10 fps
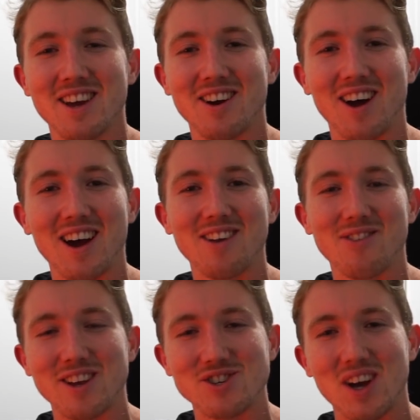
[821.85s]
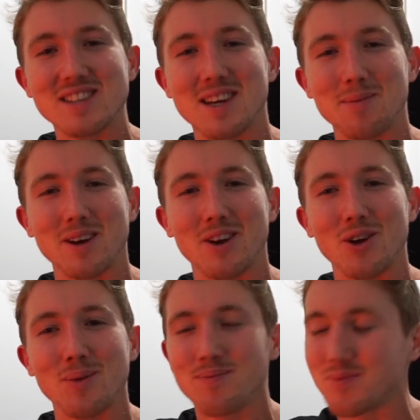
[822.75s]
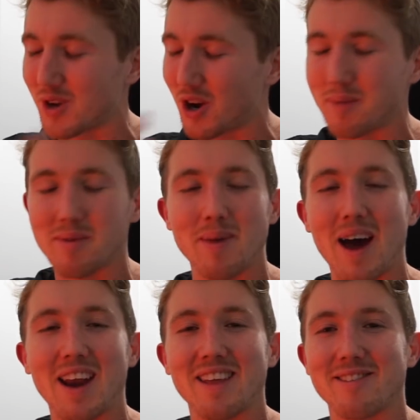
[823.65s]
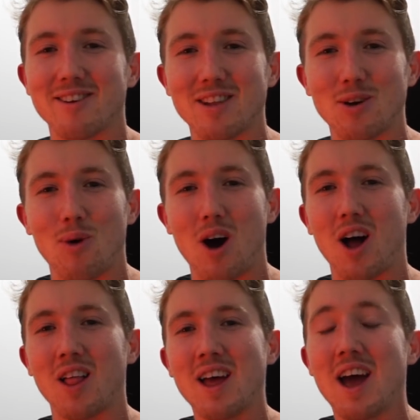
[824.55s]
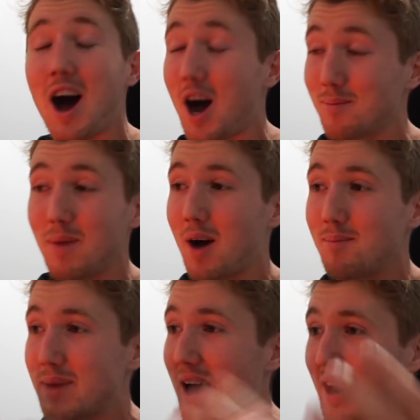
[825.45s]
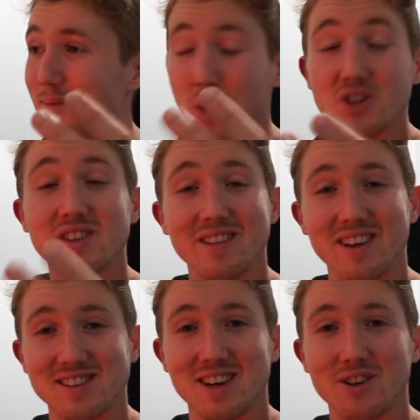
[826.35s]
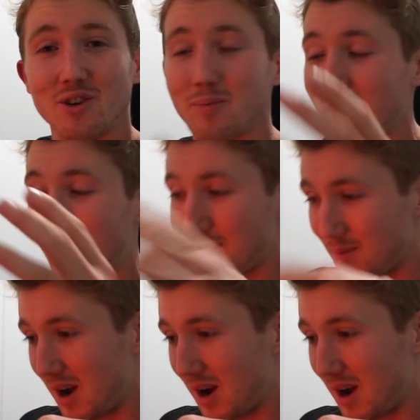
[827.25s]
Right? When you try something new, you're gonna be bad at it for a little while I'm, I'm bad at most of the things I do, but I'm,